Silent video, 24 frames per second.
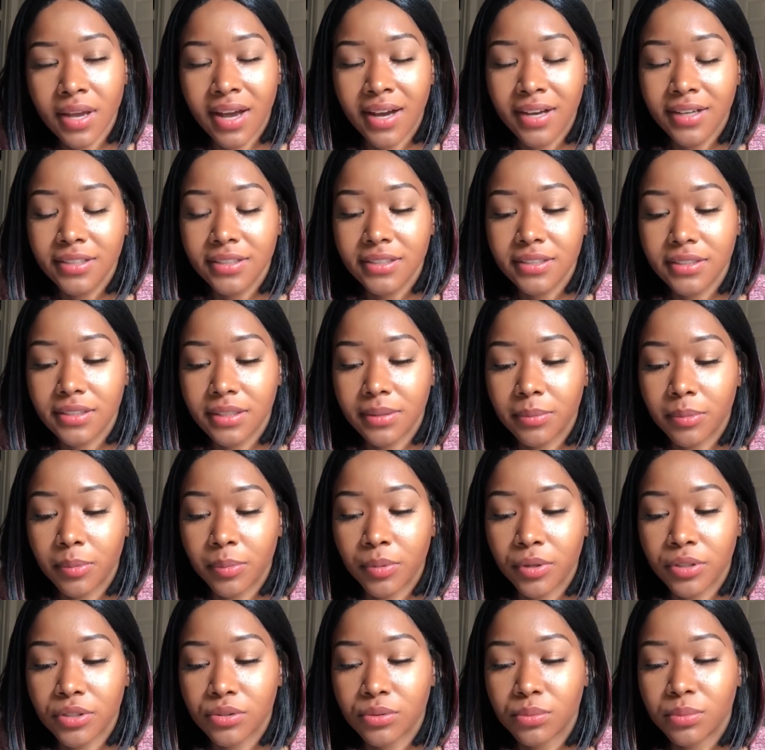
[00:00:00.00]
I just am a
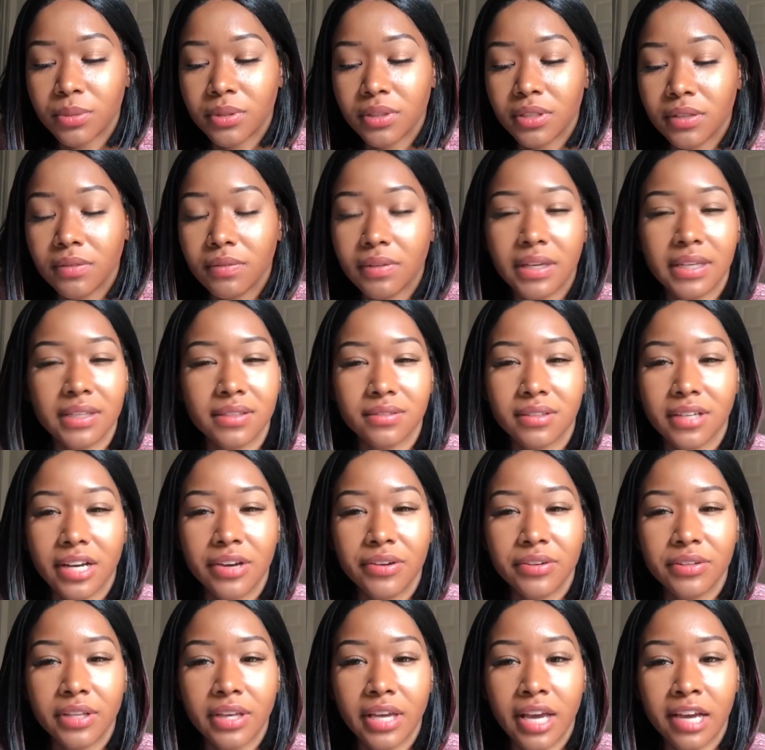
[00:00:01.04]
person who believes like
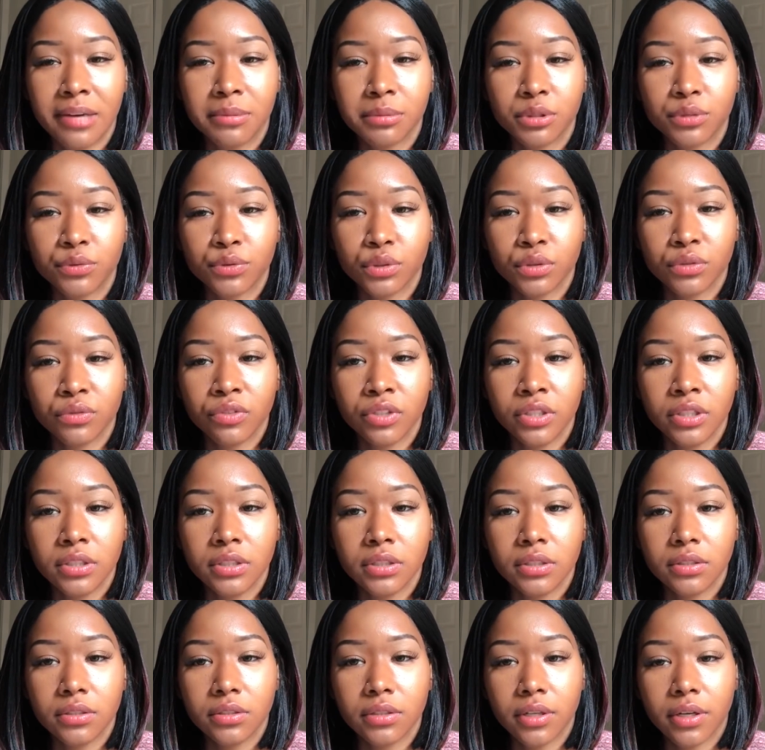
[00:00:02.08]
everything happens for a
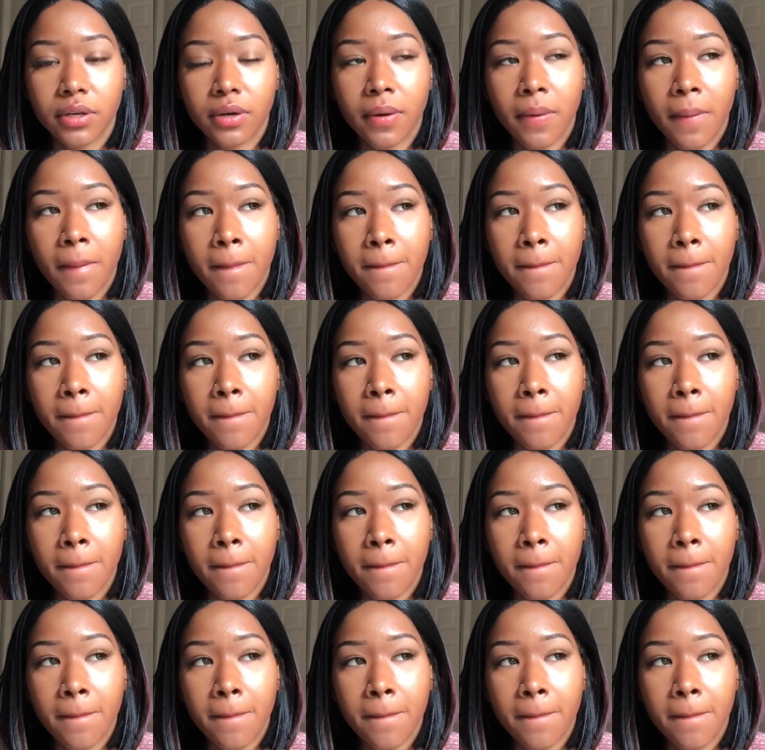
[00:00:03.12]
reason, you know.